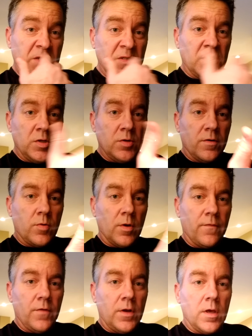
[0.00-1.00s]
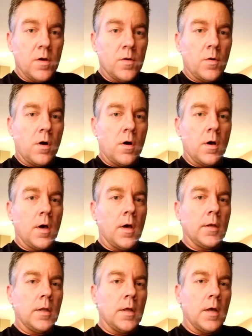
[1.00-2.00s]
I was going to do a quick video
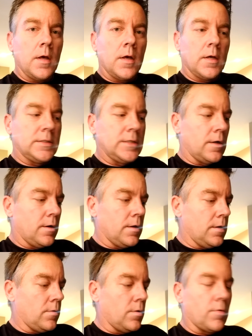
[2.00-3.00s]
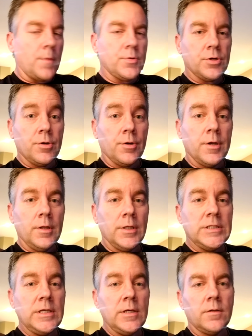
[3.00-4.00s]
on tearing or rupturing your
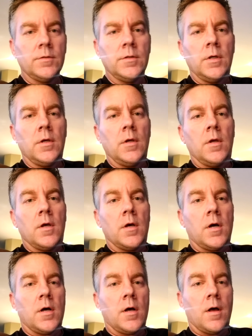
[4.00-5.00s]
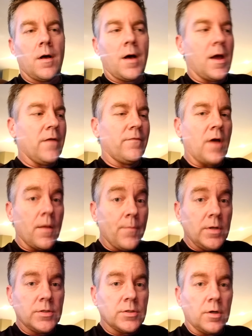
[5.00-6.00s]
Achilles heel. I have not
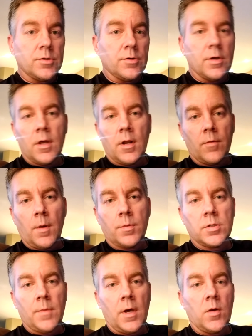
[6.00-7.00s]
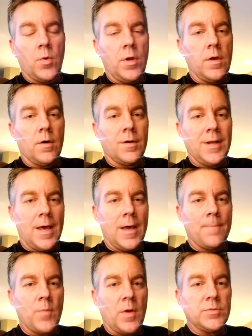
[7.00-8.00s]
been to surgery yet. I ruptured mine a week ago
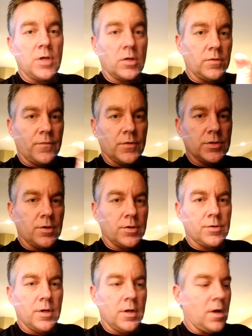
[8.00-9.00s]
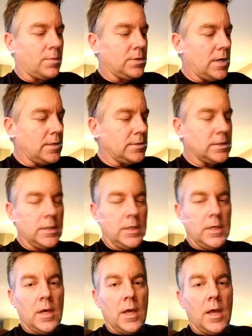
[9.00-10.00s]
today. I'm scheduled for surgery in a couple days,
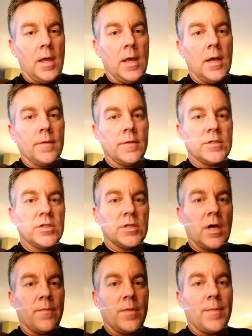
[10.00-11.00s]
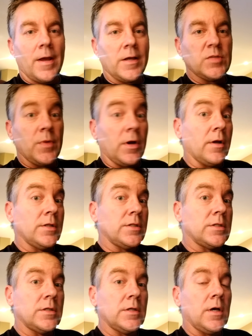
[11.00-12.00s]
and this has kind of been my
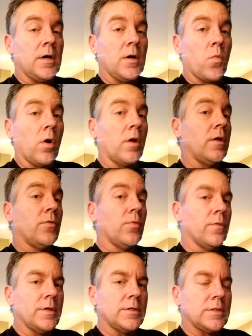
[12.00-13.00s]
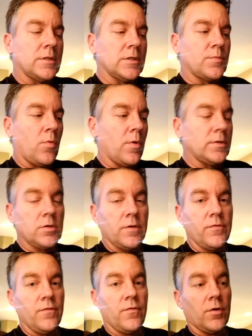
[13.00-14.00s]
experience working through this at this point. So
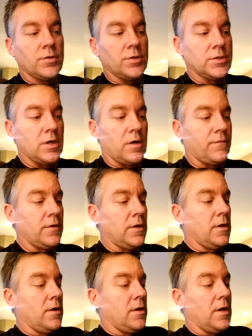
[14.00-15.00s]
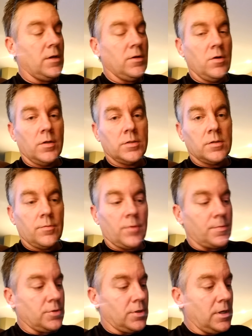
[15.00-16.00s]
if you've hurt yourself and you know it's a
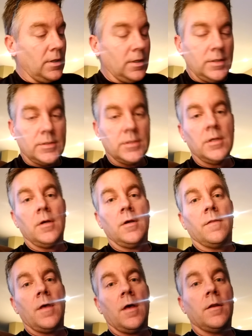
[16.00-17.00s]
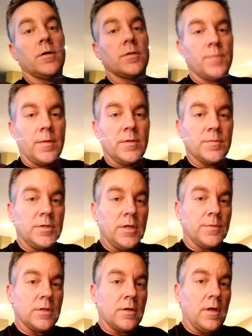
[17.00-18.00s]
ruptured Achilles, then here's maybe some
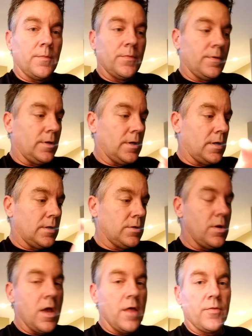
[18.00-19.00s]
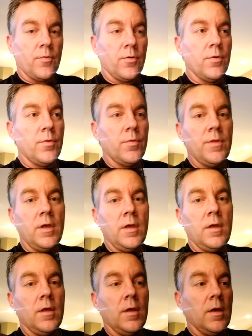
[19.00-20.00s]
tips that'll help you get through
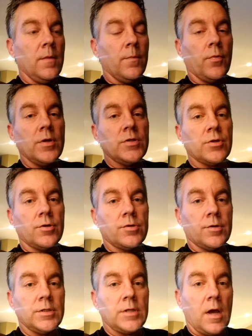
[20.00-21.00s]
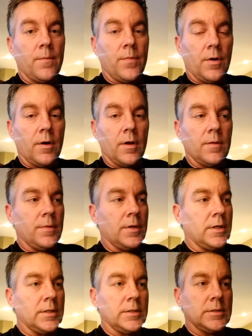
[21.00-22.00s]
the pre-surgery time period,
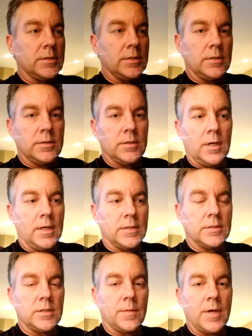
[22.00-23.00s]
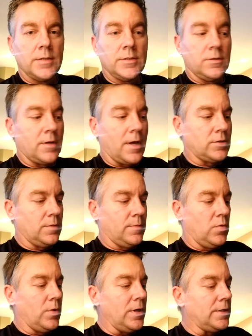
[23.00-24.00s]
because I guess in some cases it could actually
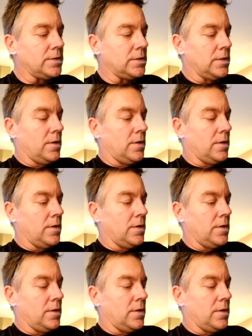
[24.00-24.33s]
be weeks.